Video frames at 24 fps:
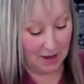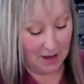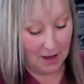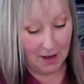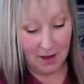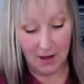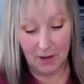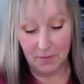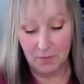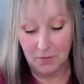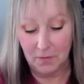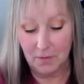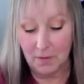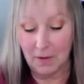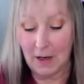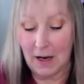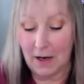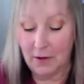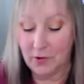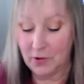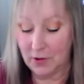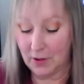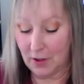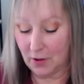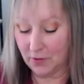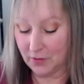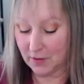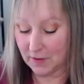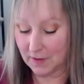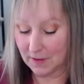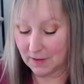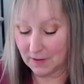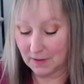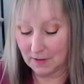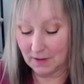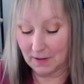Actually,
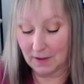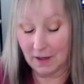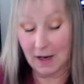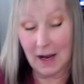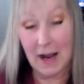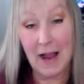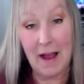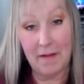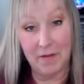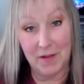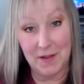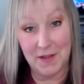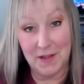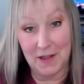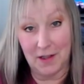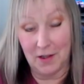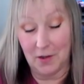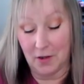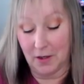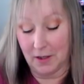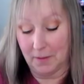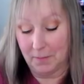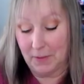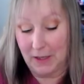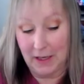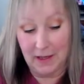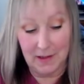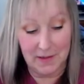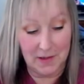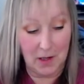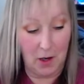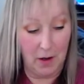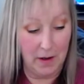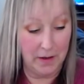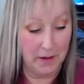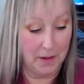I have to stick it on the plate because
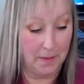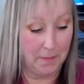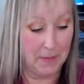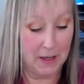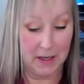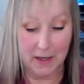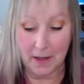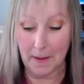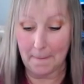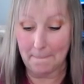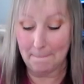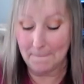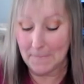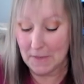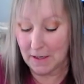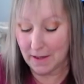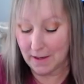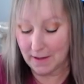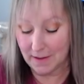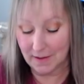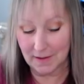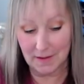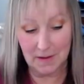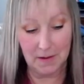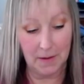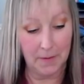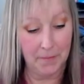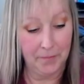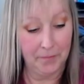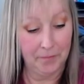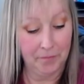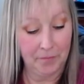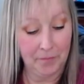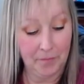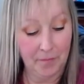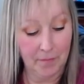I'll end up making a mess.
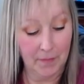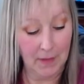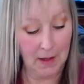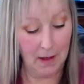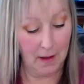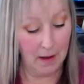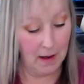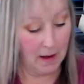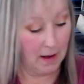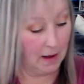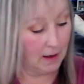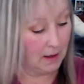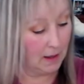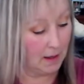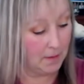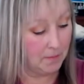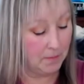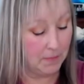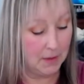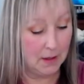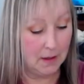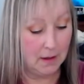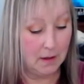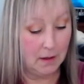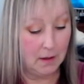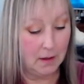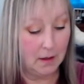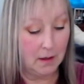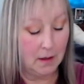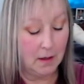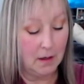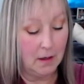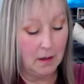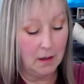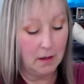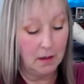Let me
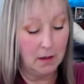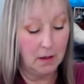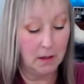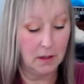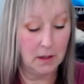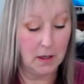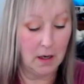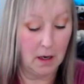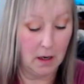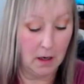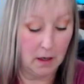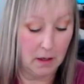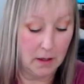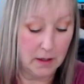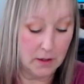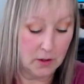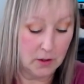cut.